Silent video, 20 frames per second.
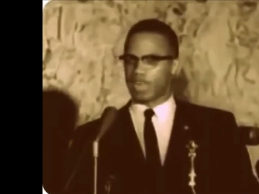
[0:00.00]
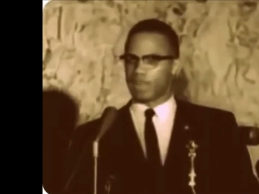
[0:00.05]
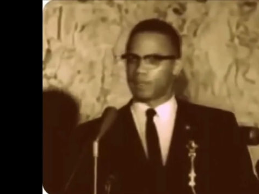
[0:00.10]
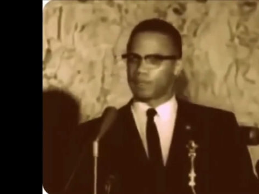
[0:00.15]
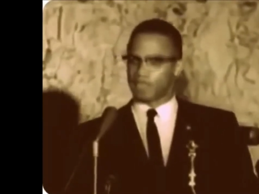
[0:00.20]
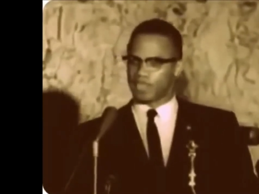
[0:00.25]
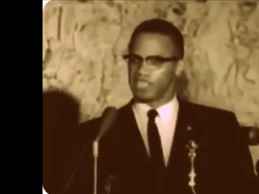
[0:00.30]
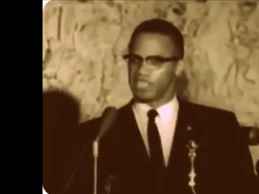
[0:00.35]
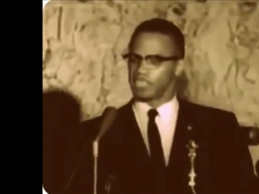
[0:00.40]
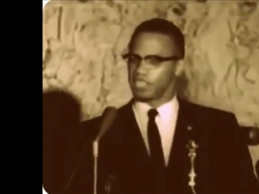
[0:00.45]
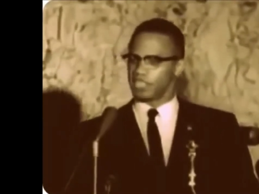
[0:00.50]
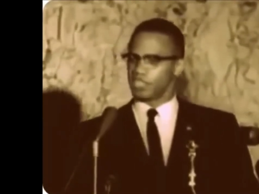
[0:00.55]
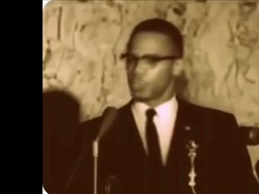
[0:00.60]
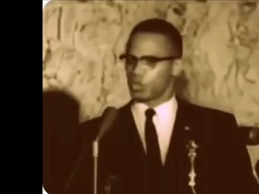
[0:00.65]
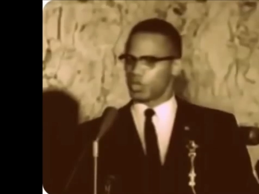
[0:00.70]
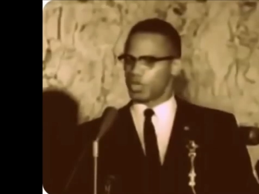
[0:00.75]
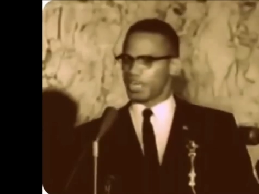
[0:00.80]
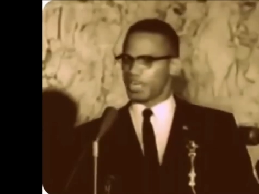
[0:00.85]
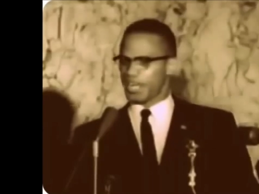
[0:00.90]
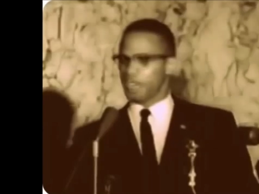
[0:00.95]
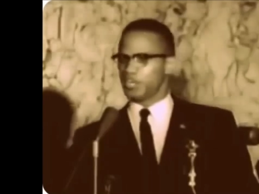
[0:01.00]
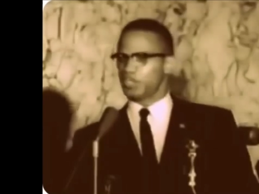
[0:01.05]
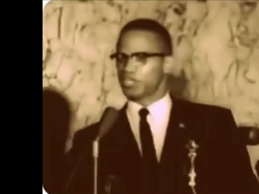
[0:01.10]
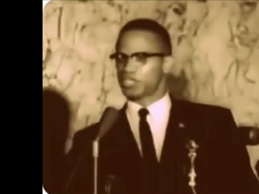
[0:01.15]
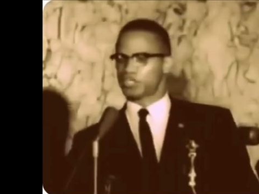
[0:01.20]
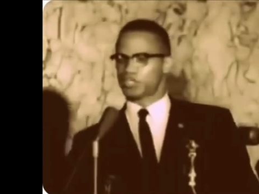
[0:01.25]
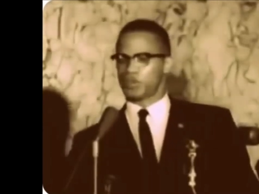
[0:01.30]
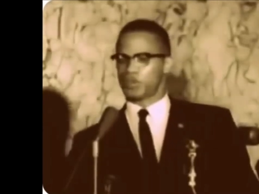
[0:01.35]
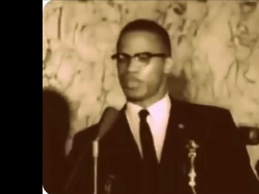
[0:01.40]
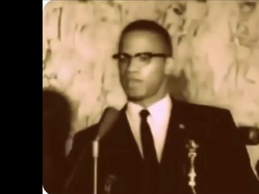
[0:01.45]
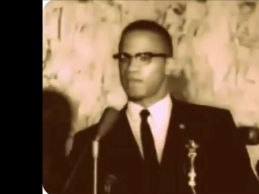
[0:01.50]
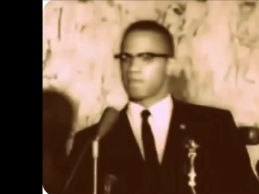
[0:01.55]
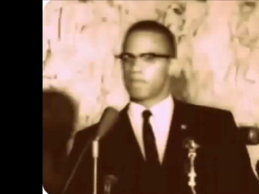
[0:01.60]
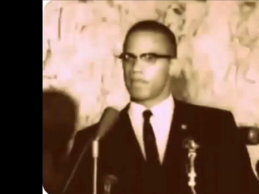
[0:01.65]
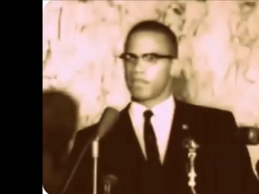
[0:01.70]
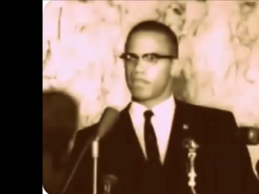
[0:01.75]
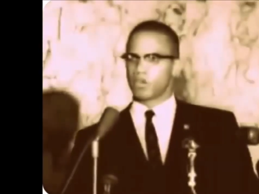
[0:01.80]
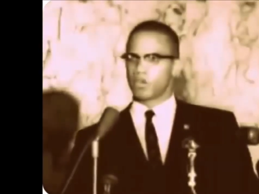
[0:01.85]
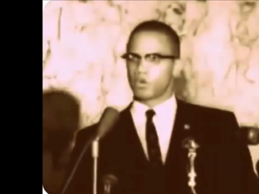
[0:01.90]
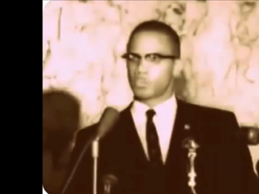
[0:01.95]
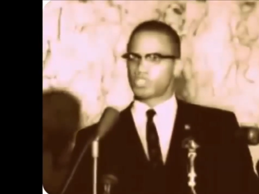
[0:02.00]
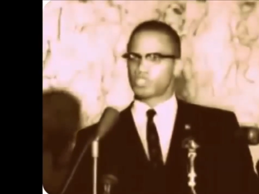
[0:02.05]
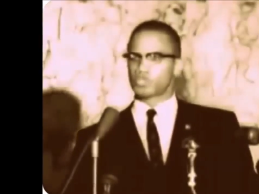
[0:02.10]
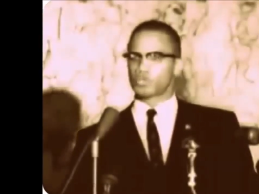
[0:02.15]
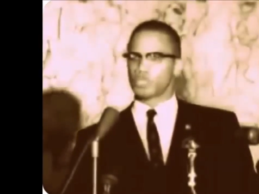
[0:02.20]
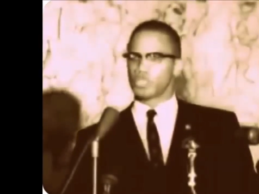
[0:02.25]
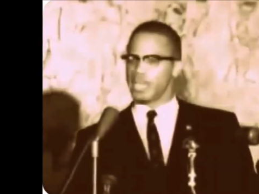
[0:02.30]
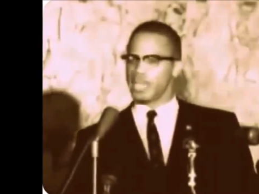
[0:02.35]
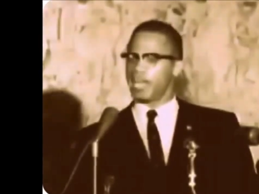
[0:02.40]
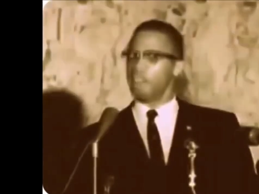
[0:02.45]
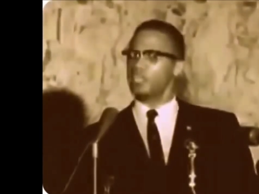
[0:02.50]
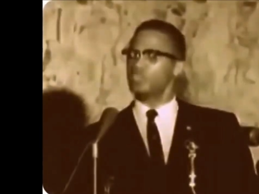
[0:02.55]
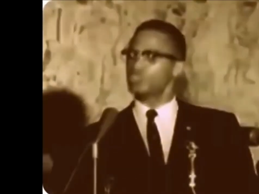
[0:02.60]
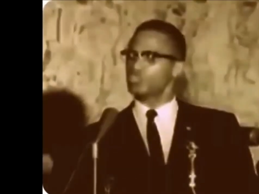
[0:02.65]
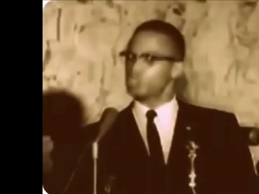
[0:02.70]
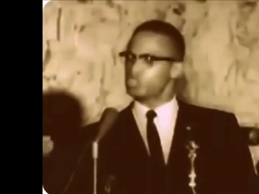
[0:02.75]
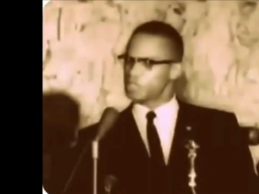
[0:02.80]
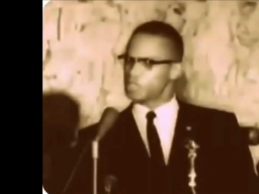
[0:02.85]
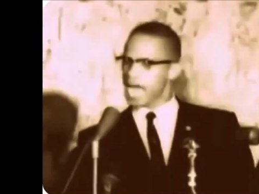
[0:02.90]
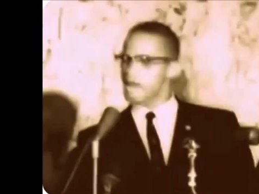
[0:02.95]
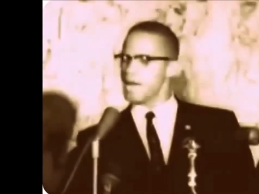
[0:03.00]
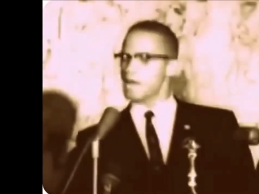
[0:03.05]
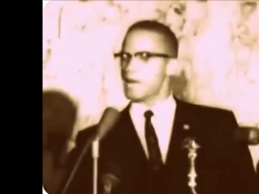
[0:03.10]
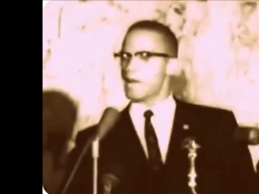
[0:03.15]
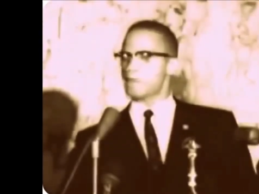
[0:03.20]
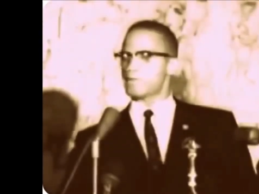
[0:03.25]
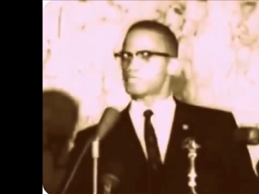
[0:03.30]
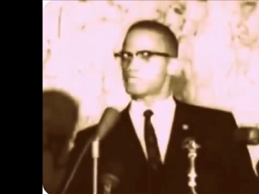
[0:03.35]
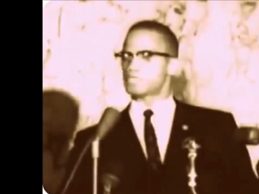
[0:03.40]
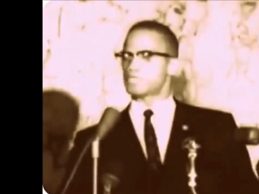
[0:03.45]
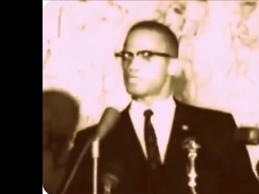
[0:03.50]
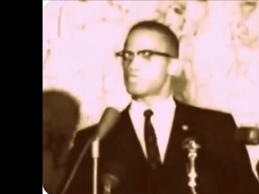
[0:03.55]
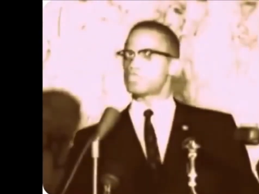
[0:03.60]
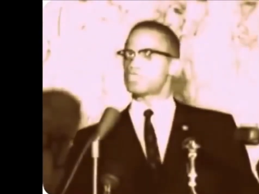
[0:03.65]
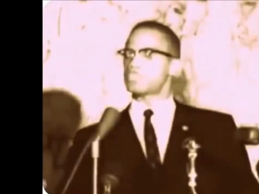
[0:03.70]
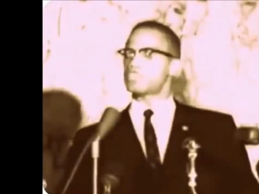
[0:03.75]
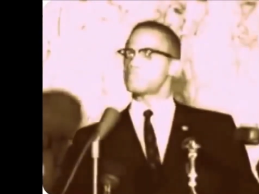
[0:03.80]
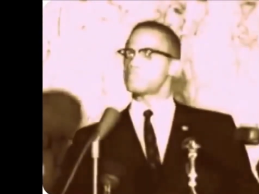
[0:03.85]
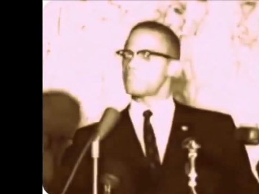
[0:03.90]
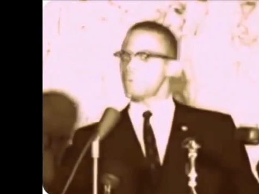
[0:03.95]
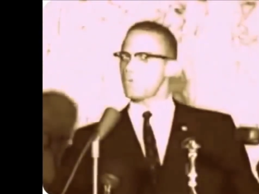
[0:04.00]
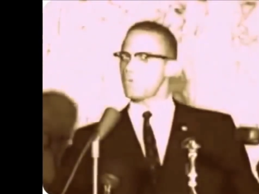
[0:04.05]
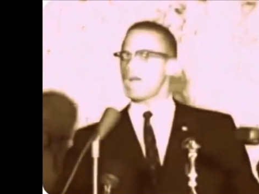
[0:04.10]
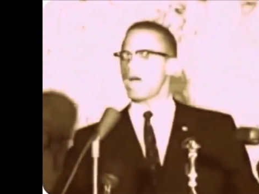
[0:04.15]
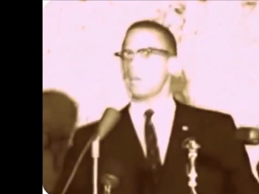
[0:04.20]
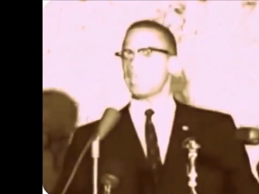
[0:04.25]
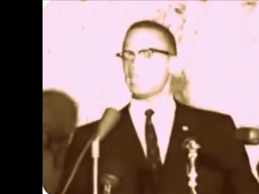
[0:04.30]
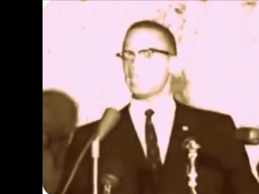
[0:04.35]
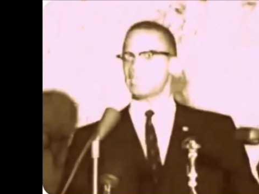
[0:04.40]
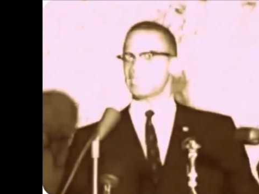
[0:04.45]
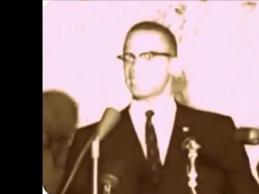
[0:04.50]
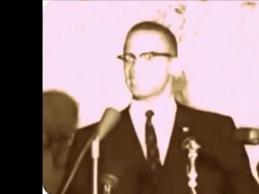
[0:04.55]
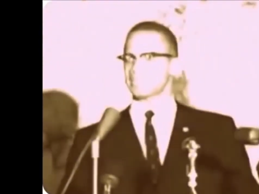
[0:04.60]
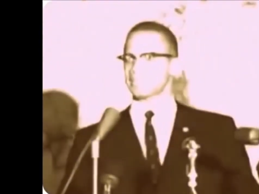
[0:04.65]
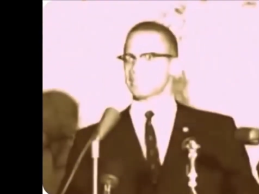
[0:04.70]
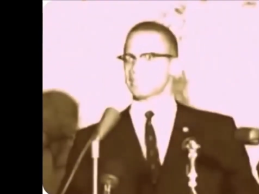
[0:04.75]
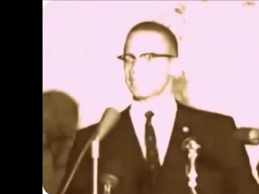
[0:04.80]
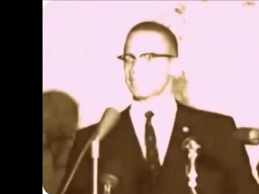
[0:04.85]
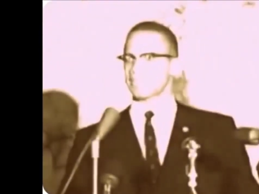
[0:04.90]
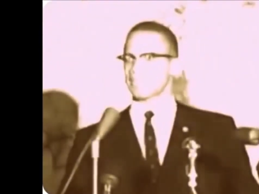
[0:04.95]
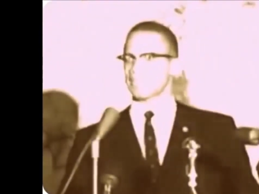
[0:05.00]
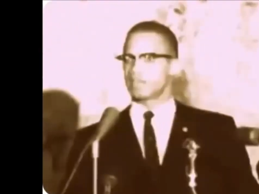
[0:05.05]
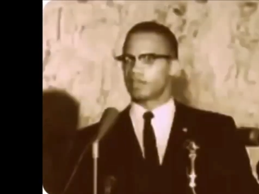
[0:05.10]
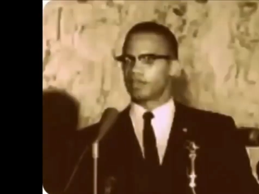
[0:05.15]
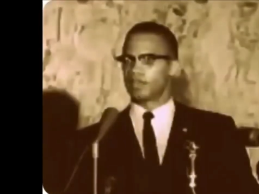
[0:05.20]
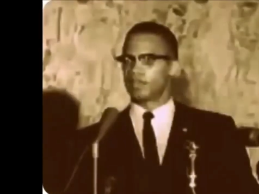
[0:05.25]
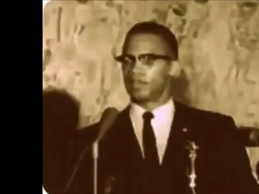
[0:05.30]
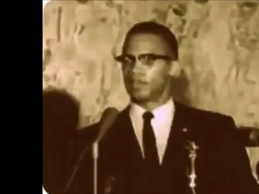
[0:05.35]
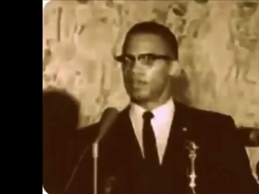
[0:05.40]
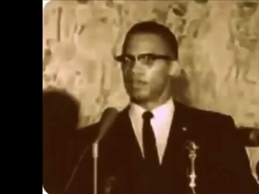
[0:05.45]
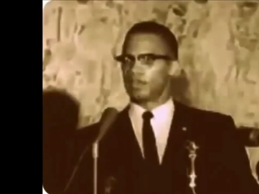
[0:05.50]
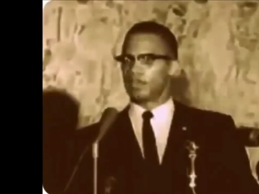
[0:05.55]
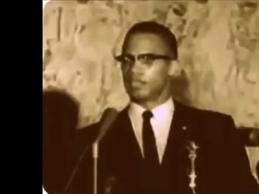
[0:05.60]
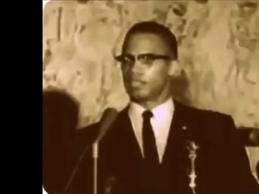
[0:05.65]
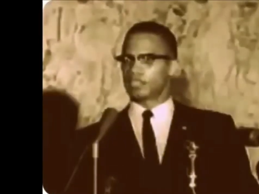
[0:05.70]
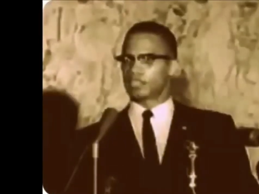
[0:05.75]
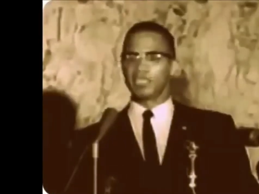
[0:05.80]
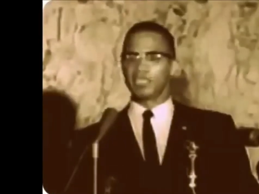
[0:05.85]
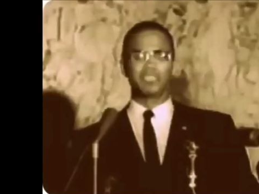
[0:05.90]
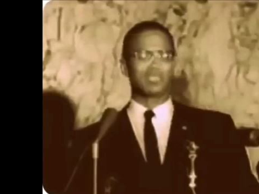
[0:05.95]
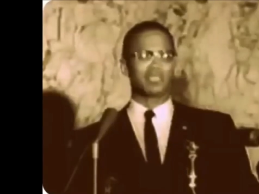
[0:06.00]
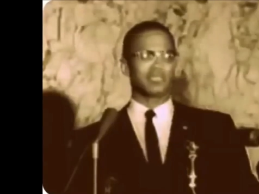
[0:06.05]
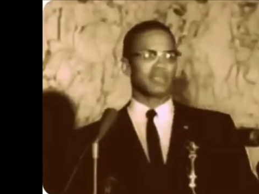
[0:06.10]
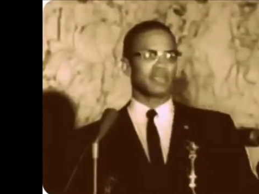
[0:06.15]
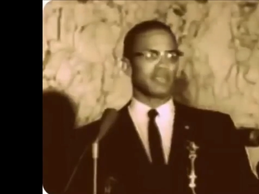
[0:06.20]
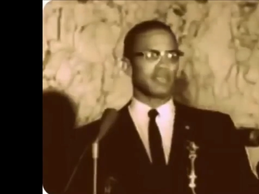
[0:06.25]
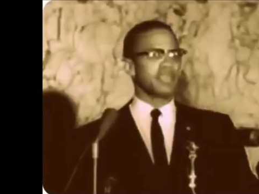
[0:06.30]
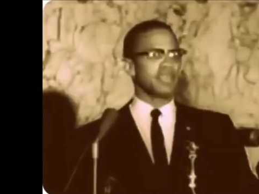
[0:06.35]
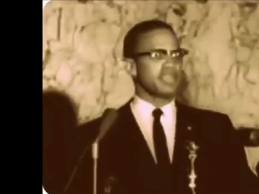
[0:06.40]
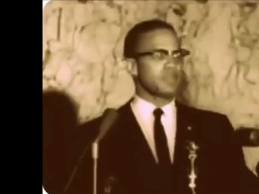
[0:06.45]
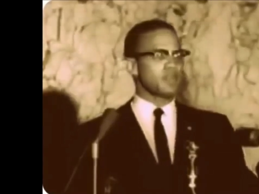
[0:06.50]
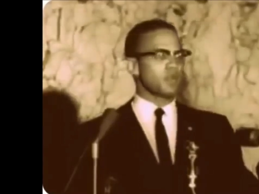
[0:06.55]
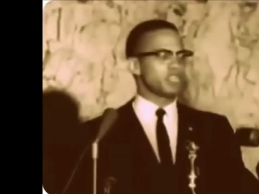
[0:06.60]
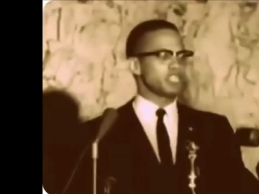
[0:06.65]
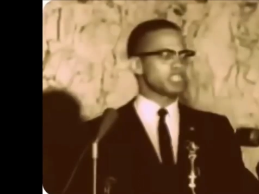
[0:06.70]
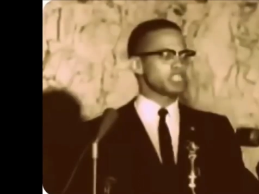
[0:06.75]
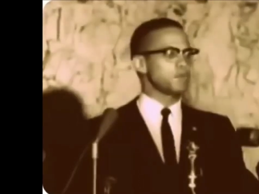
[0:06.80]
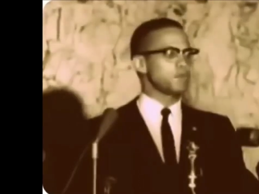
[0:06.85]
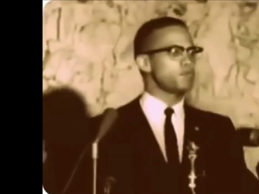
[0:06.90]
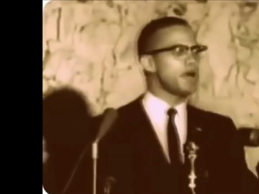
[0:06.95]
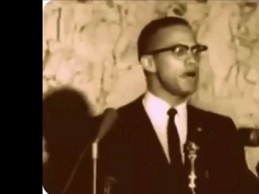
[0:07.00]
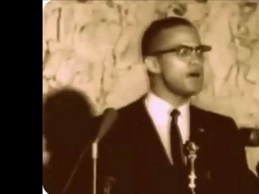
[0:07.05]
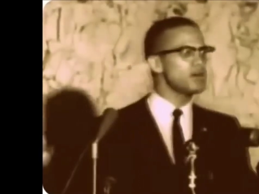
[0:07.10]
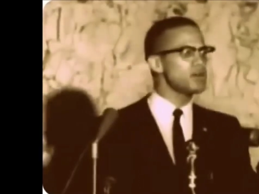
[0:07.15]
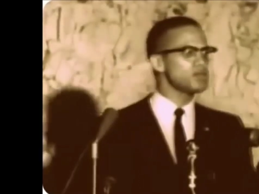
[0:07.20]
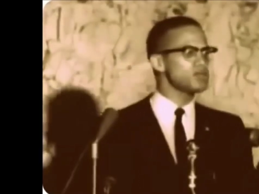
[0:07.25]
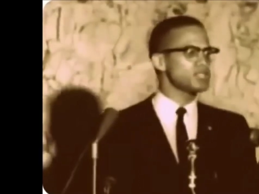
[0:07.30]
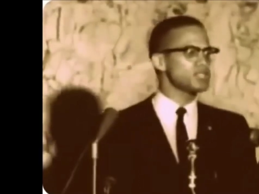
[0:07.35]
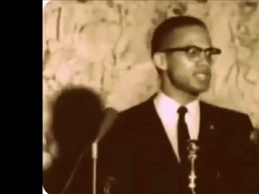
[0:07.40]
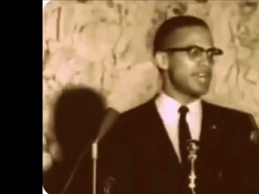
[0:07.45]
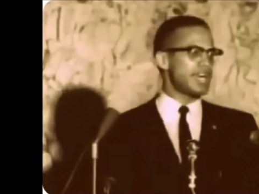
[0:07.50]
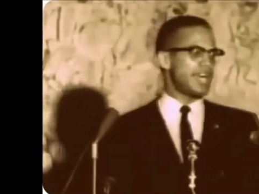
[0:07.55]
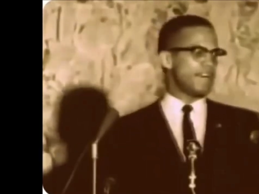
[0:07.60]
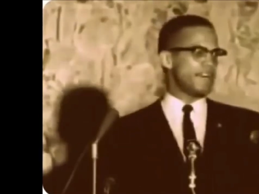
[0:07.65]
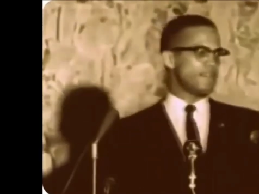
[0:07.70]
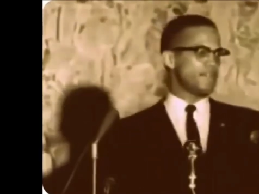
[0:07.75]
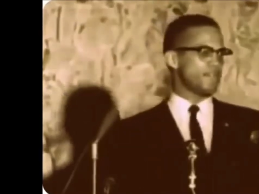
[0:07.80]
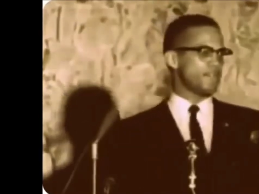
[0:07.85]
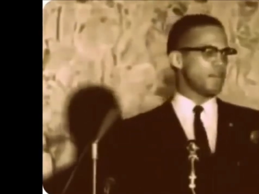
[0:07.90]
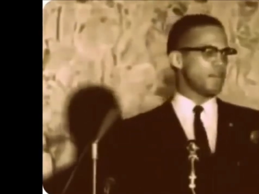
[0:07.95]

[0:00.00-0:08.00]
develop this into an industry, which creates job opportunities for whites. Since Lincoln was supposed to